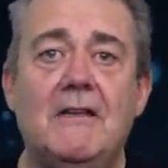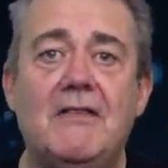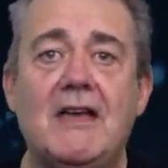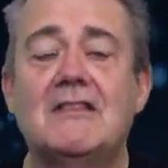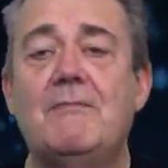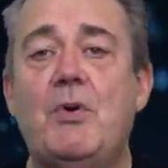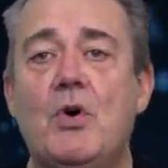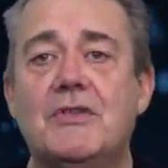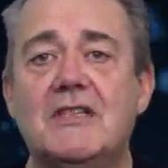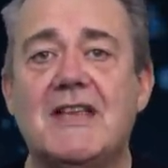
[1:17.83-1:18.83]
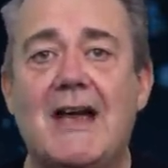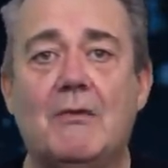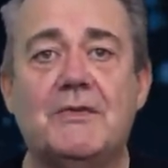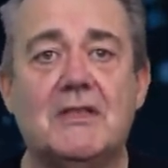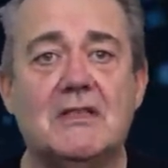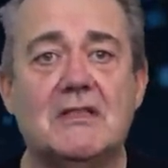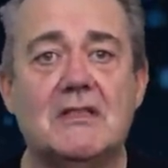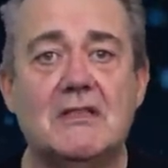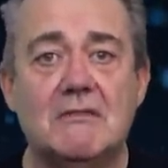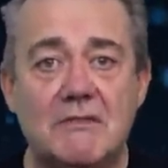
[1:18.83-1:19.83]
Their support has helped us
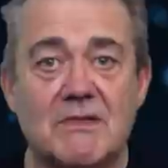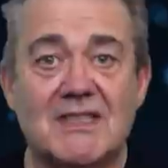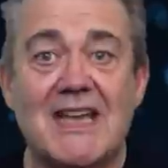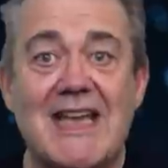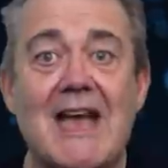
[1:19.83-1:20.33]
to stick